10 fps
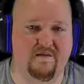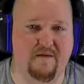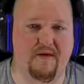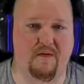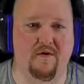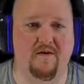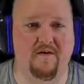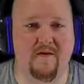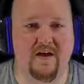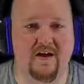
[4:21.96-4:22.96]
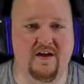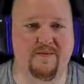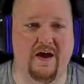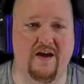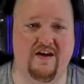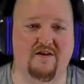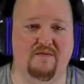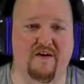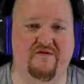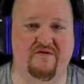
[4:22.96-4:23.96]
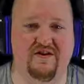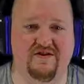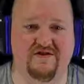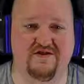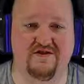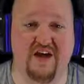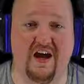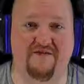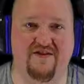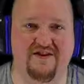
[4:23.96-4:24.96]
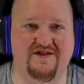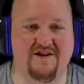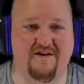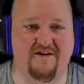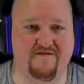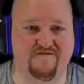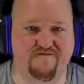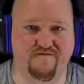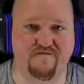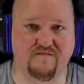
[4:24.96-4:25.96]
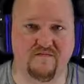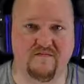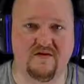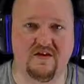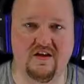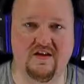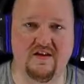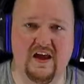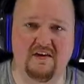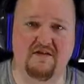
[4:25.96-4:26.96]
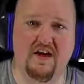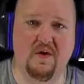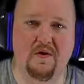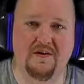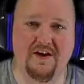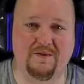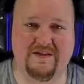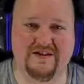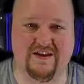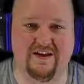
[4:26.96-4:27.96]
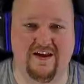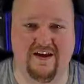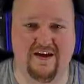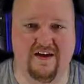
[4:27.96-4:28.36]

maybe I will. You pay 80 gold Muffet reduces her attack for this turn. Let you go? Don't be silly.